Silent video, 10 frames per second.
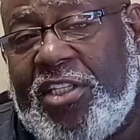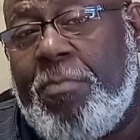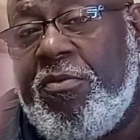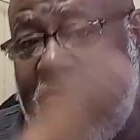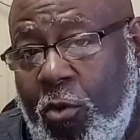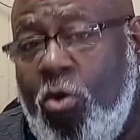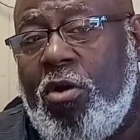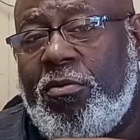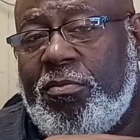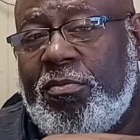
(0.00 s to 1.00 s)

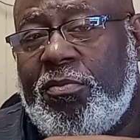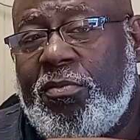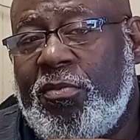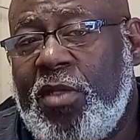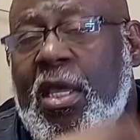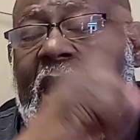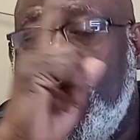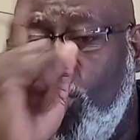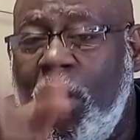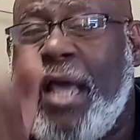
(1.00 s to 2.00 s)
before
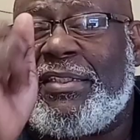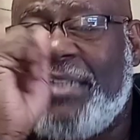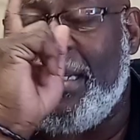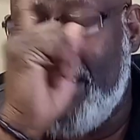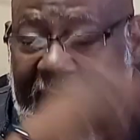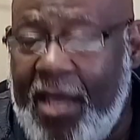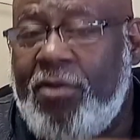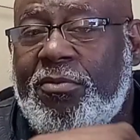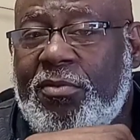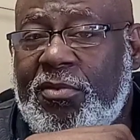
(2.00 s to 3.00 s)
and what I say now,
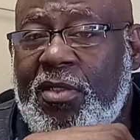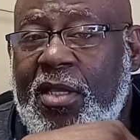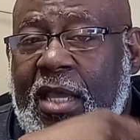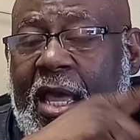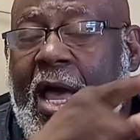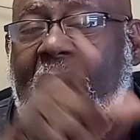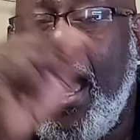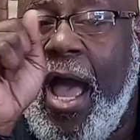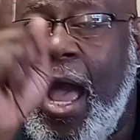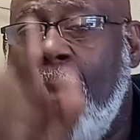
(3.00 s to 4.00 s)

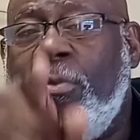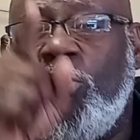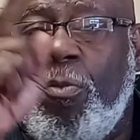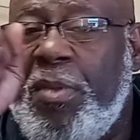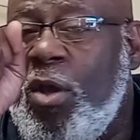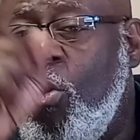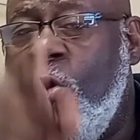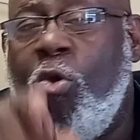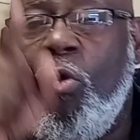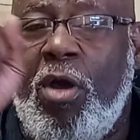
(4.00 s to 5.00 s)
I'm going to be
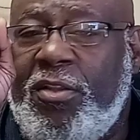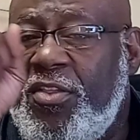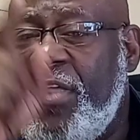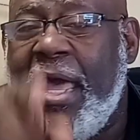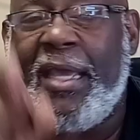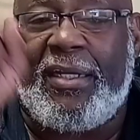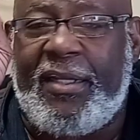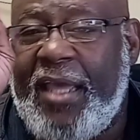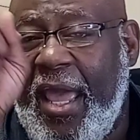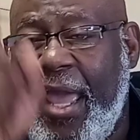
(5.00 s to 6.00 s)
on that
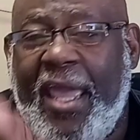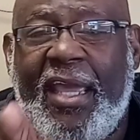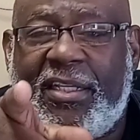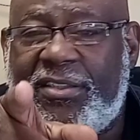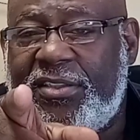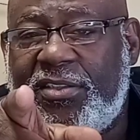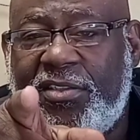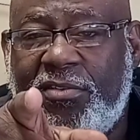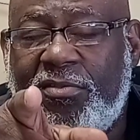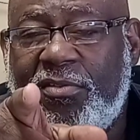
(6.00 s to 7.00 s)

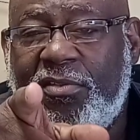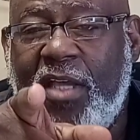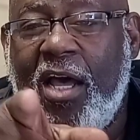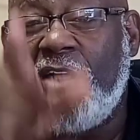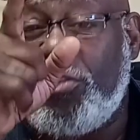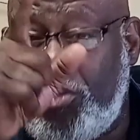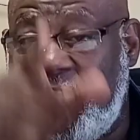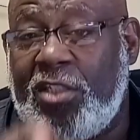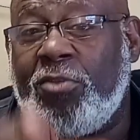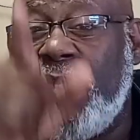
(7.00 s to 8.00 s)
ass
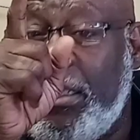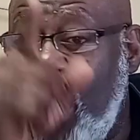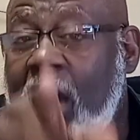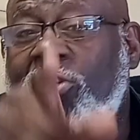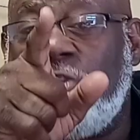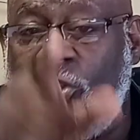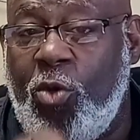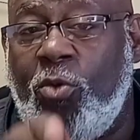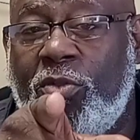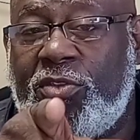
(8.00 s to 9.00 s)
until they lock the
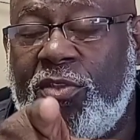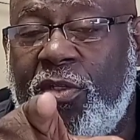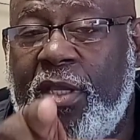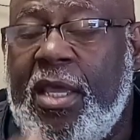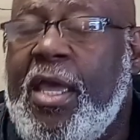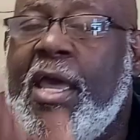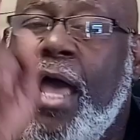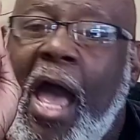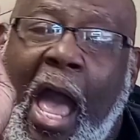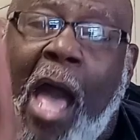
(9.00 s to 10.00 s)
doors.
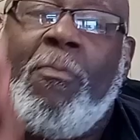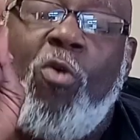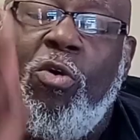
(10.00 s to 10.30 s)
I'm